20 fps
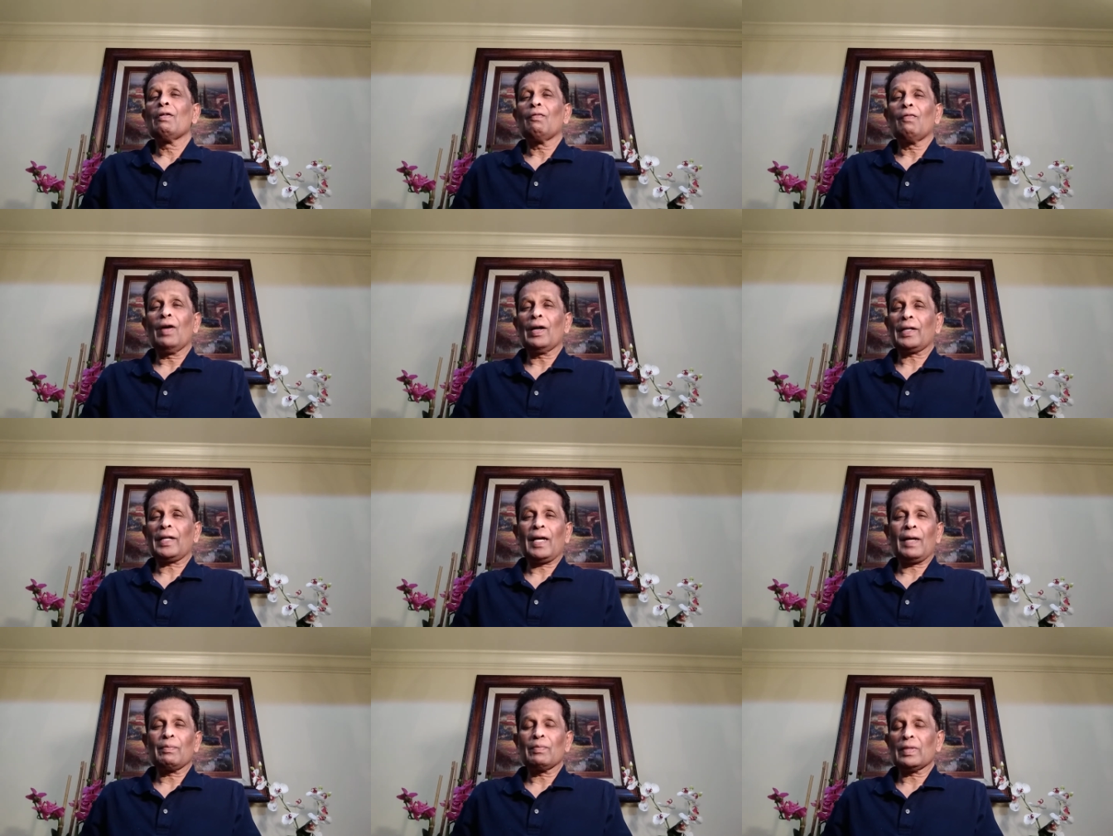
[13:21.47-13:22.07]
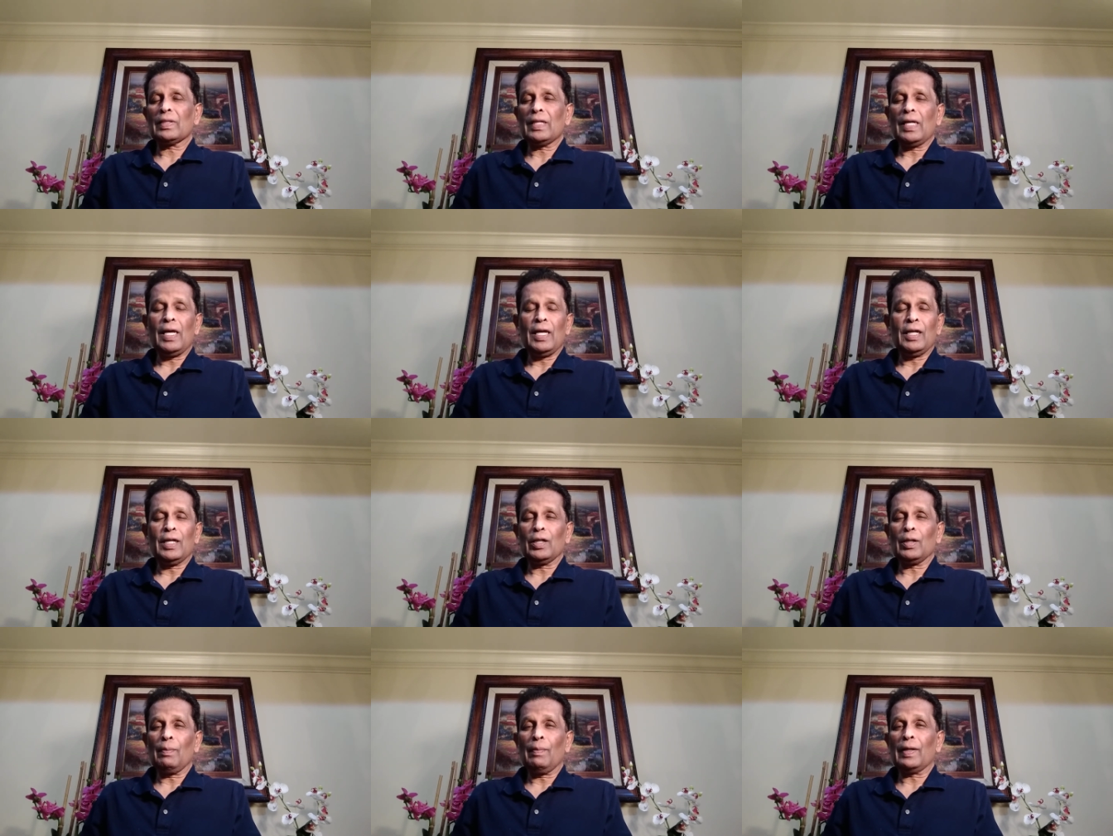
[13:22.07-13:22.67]
what I'm
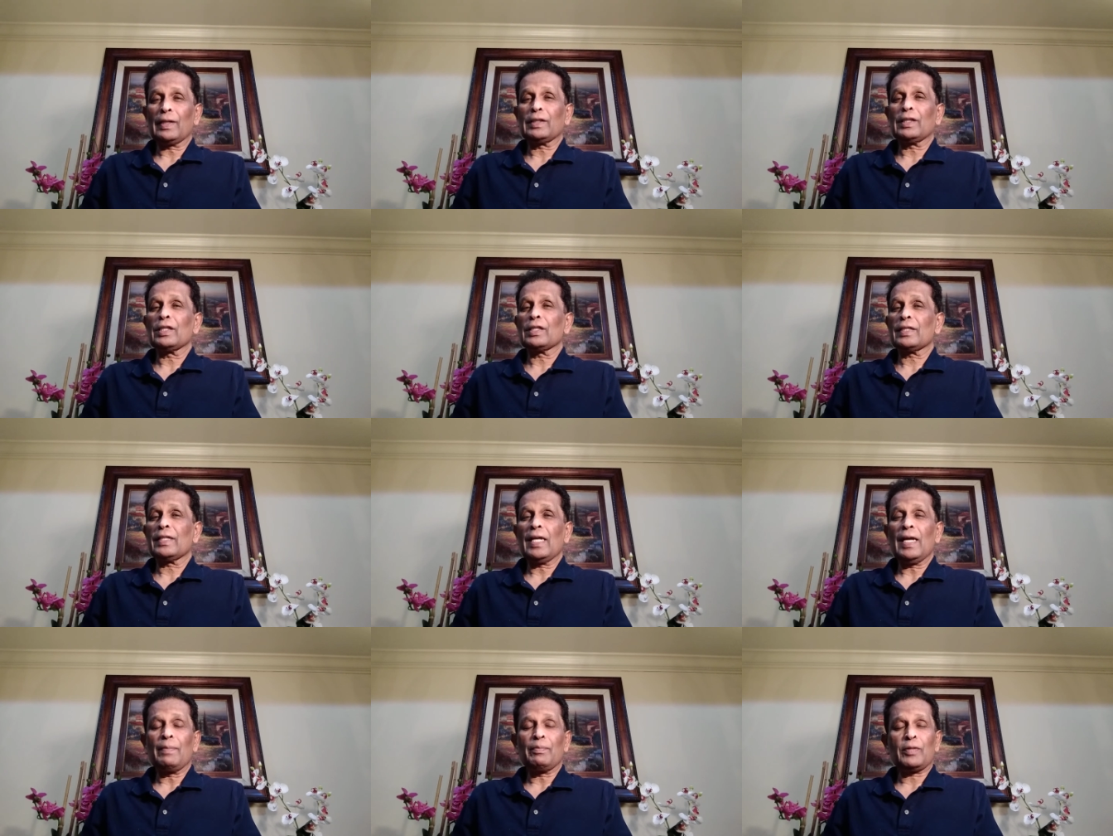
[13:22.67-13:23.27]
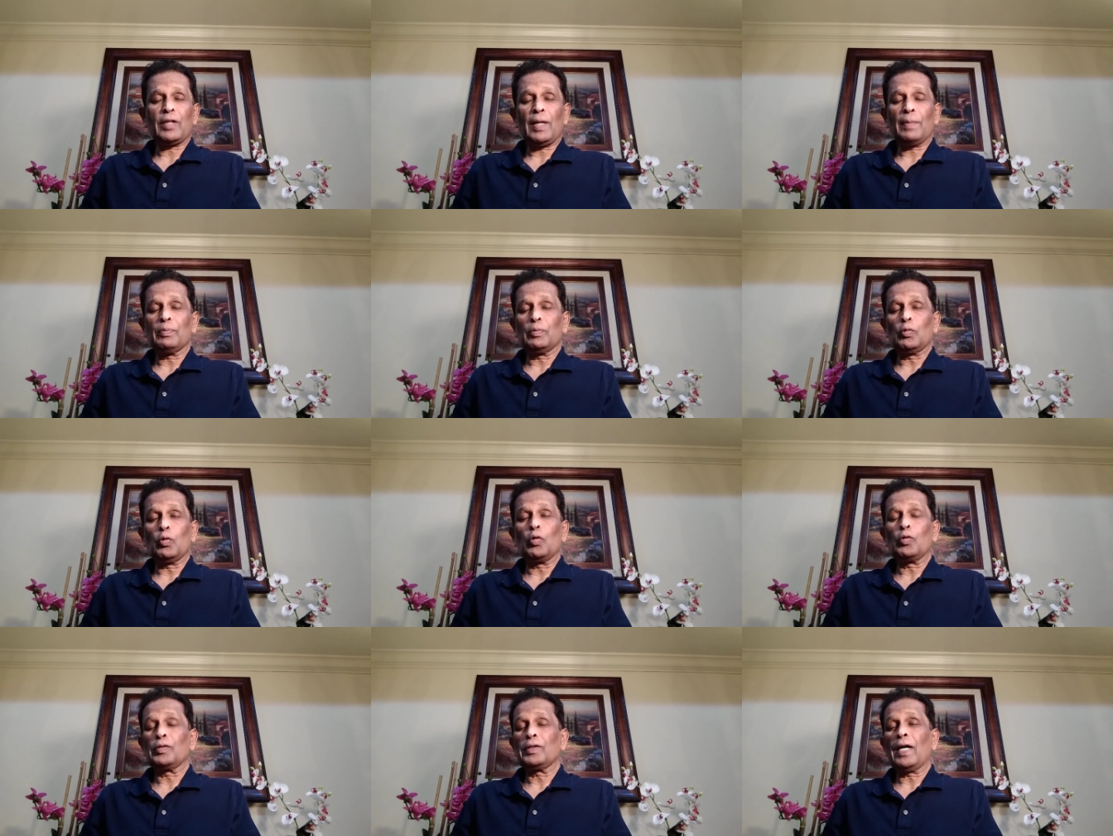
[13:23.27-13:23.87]
saying, but at the same time,
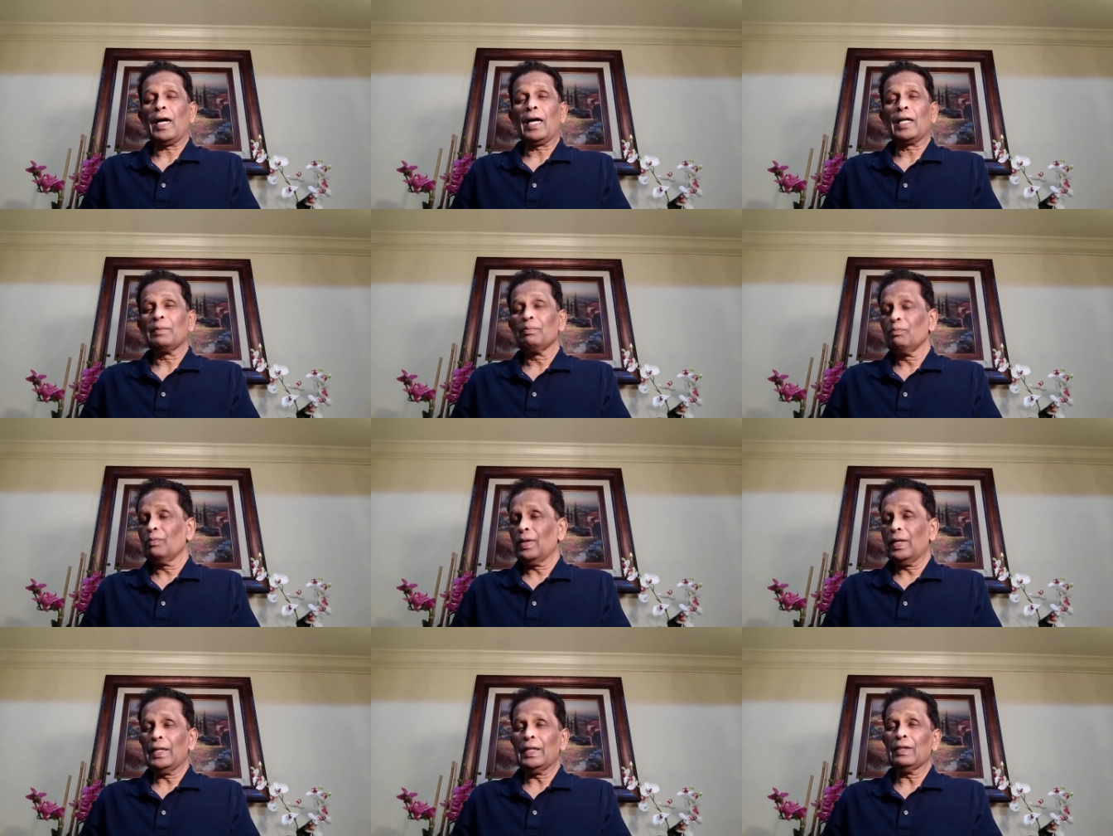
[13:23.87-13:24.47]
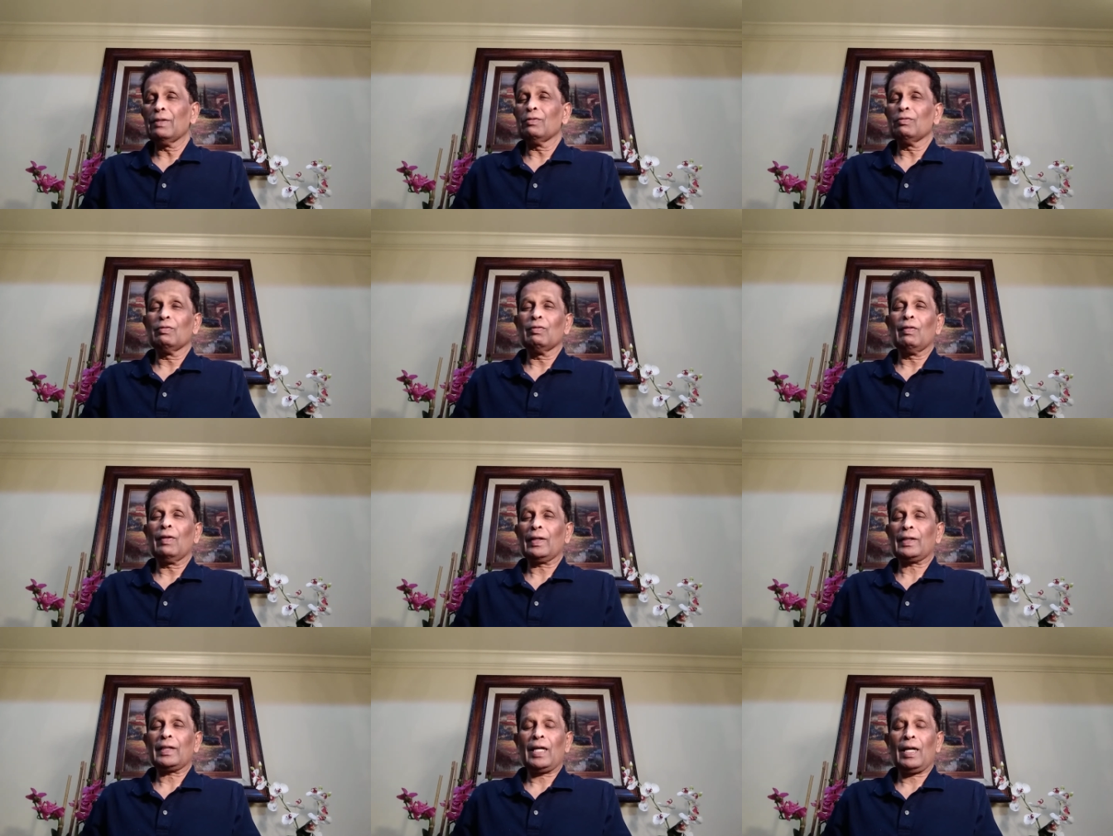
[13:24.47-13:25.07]
don't unbelieve
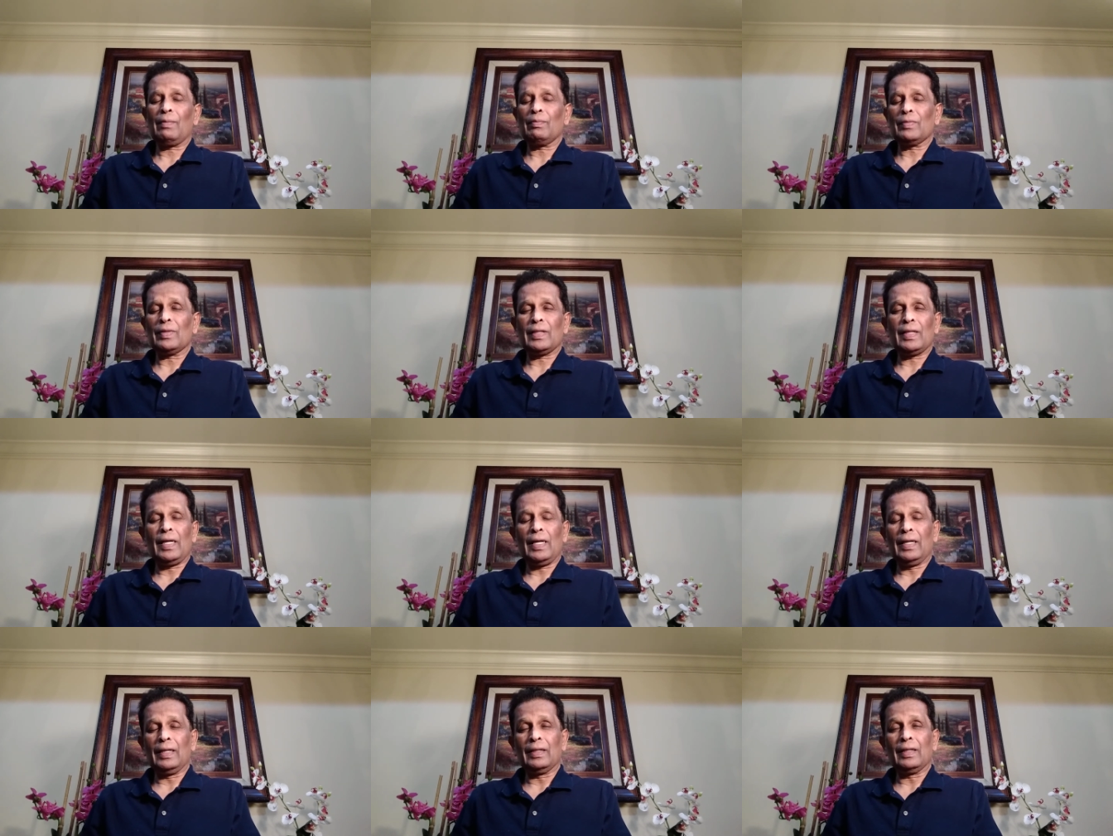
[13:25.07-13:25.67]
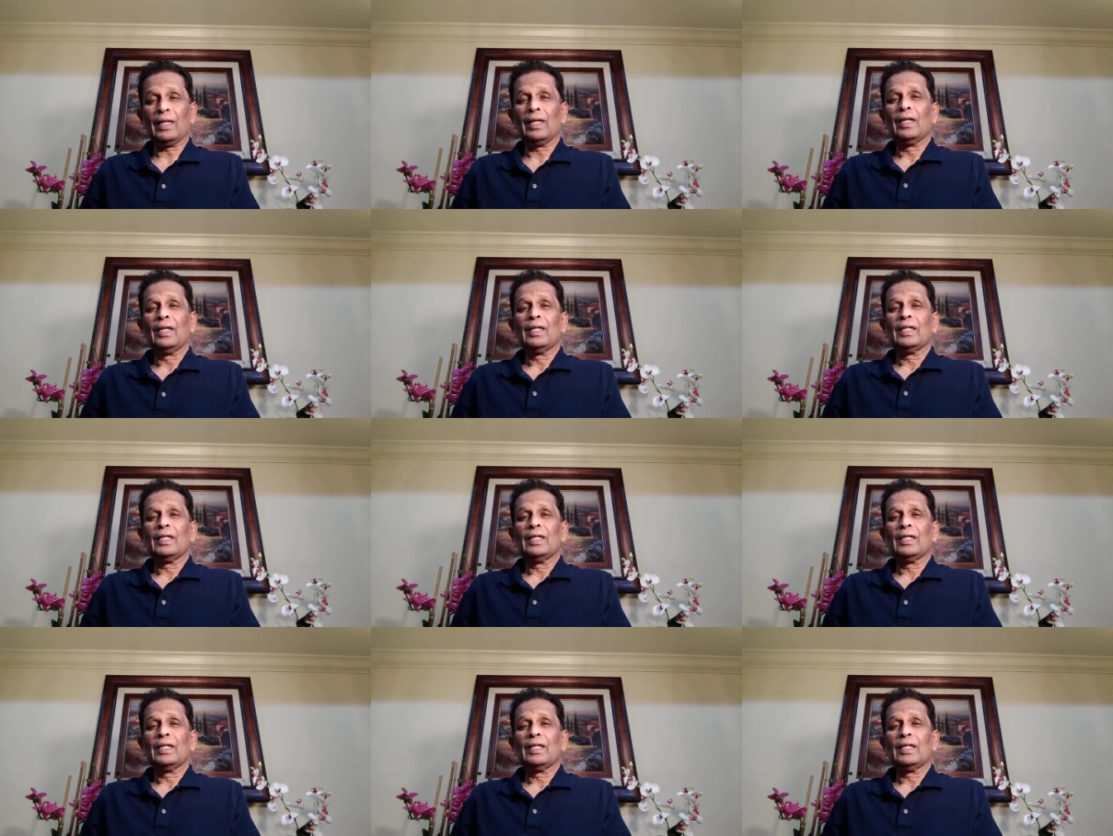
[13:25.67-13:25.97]
what I'm saying.